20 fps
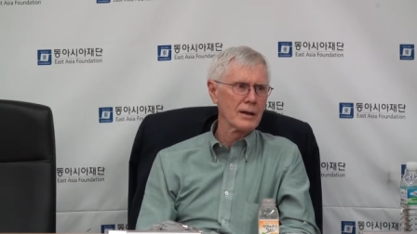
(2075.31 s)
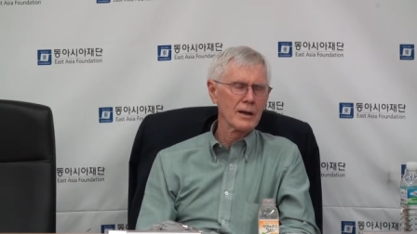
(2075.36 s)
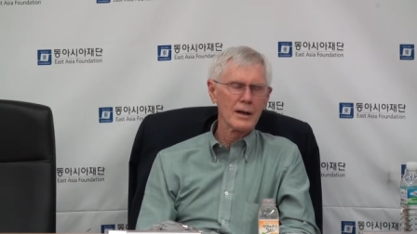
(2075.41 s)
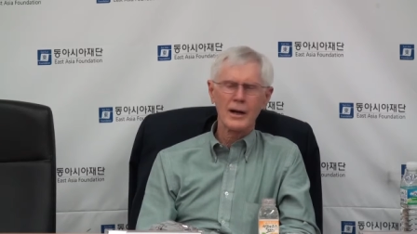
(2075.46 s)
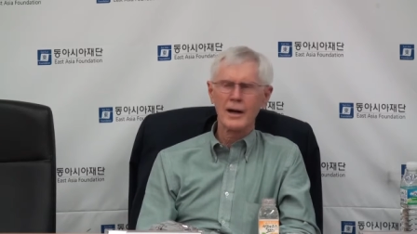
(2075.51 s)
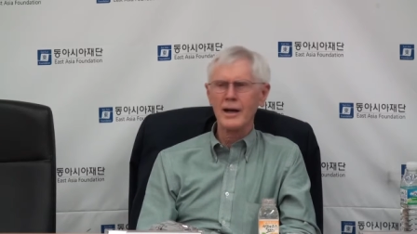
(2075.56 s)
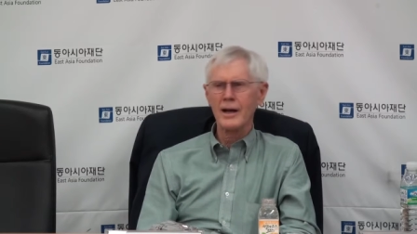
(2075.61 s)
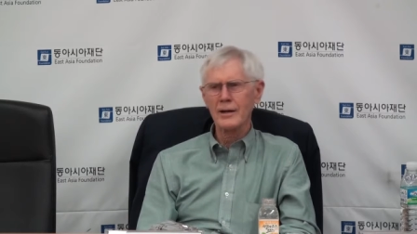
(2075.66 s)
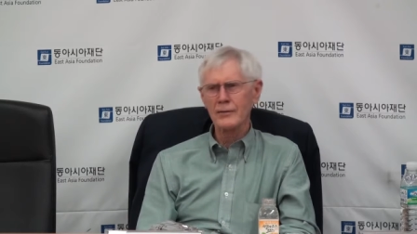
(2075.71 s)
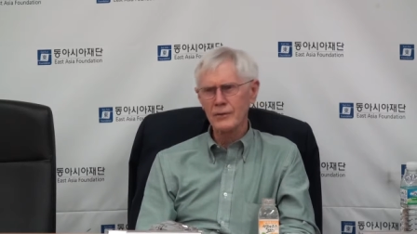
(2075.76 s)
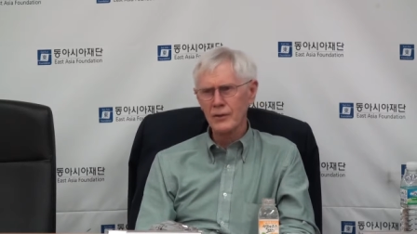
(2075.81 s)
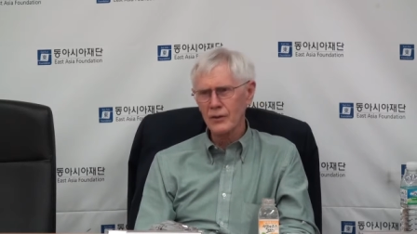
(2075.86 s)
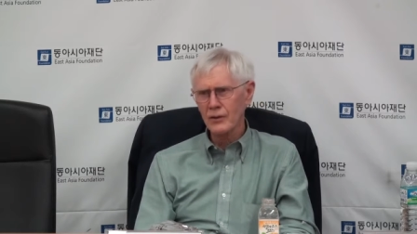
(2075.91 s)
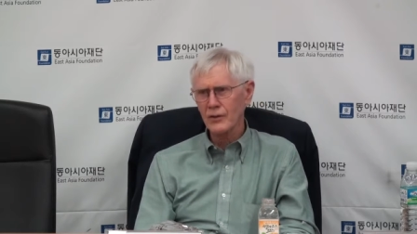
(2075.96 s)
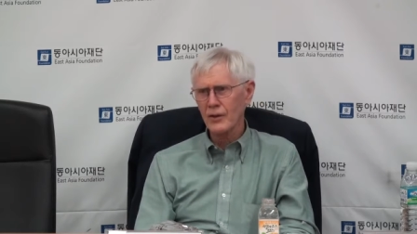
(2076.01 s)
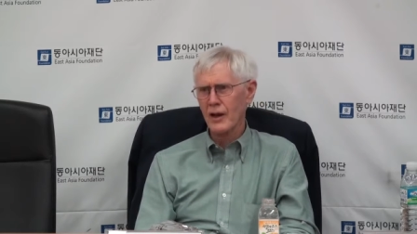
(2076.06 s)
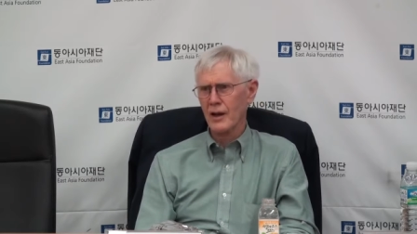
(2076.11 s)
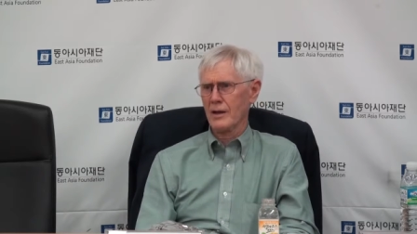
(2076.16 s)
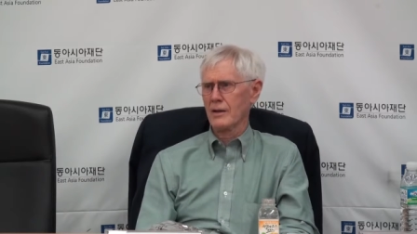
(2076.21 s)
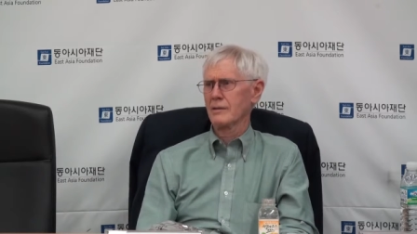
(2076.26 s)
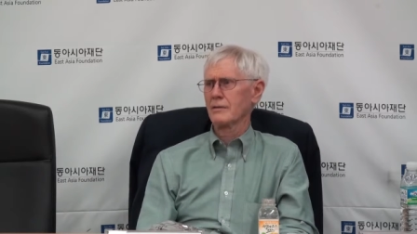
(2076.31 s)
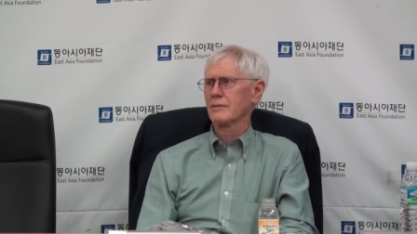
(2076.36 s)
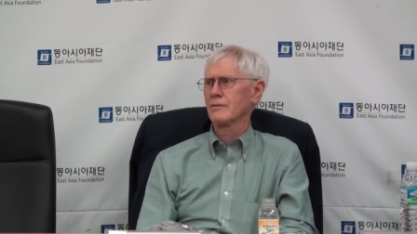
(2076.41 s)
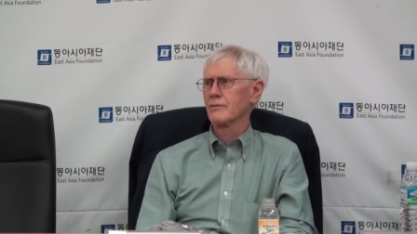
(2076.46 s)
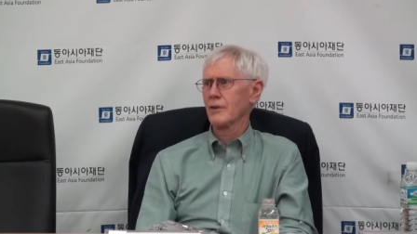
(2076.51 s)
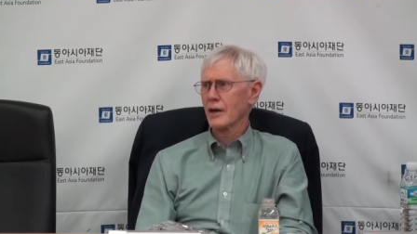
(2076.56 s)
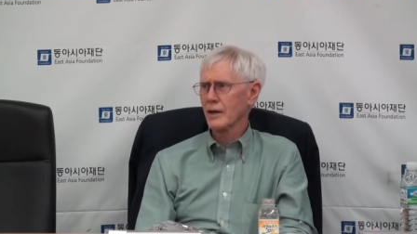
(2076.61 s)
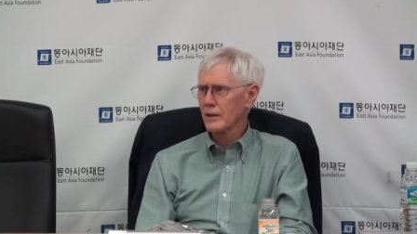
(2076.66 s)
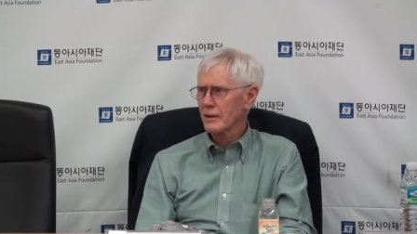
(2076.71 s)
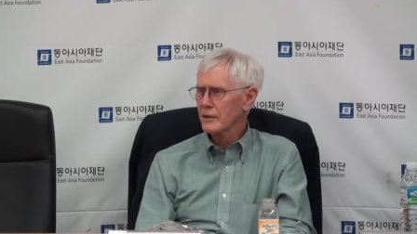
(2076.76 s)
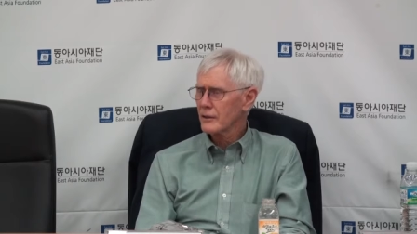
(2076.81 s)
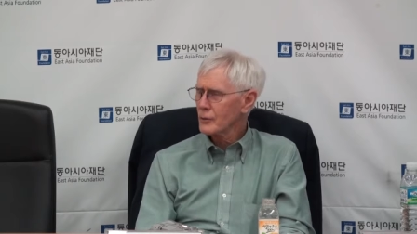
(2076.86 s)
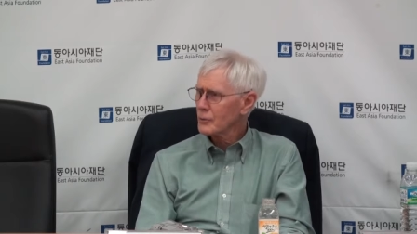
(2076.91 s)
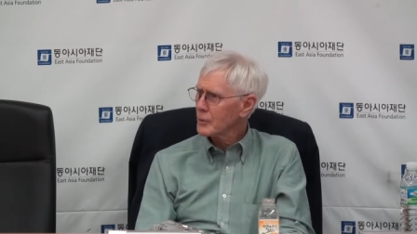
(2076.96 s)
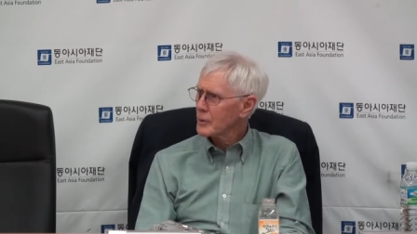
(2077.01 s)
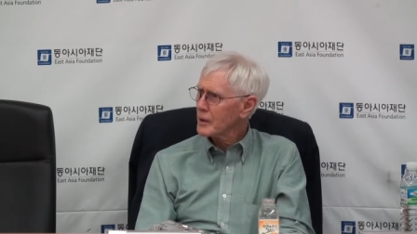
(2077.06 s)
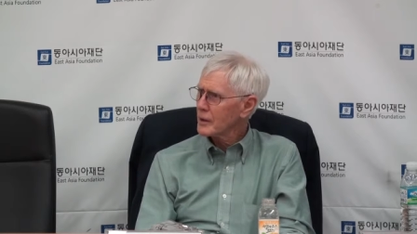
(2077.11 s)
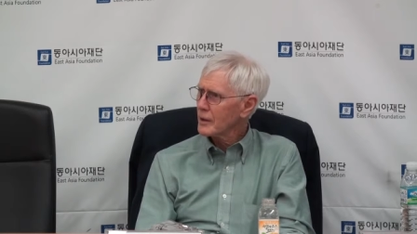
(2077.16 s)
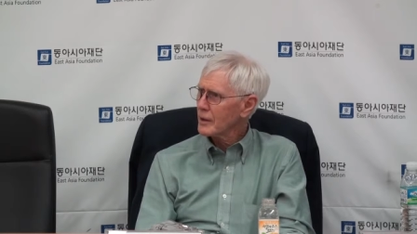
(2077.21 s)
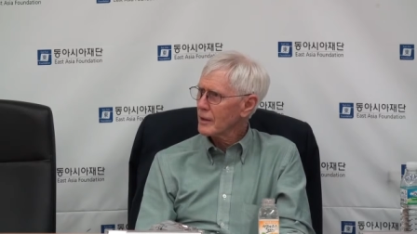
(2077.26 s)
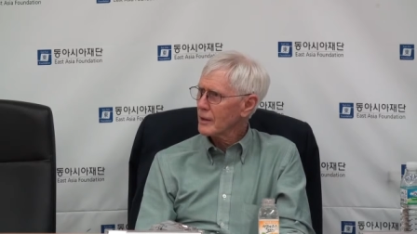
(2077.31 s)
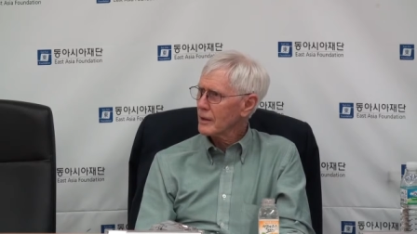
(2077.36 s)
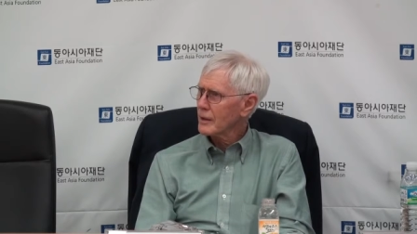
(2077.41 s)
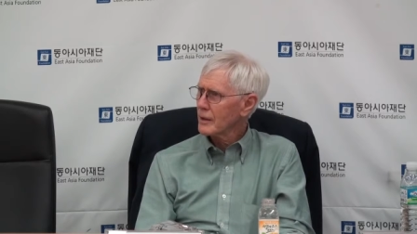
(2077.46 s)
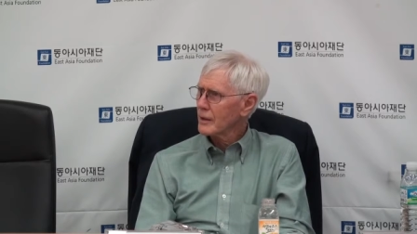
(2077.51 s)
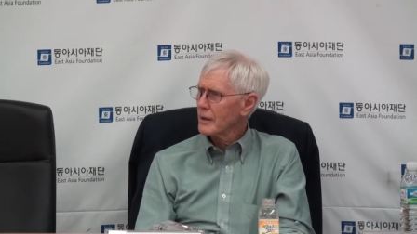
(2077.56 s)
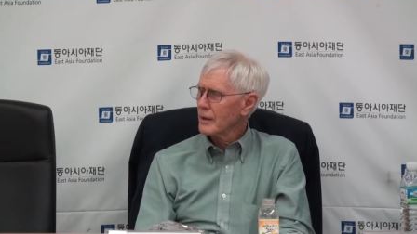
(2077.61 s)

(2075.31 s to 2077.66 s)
And I have to say, frankly speaking,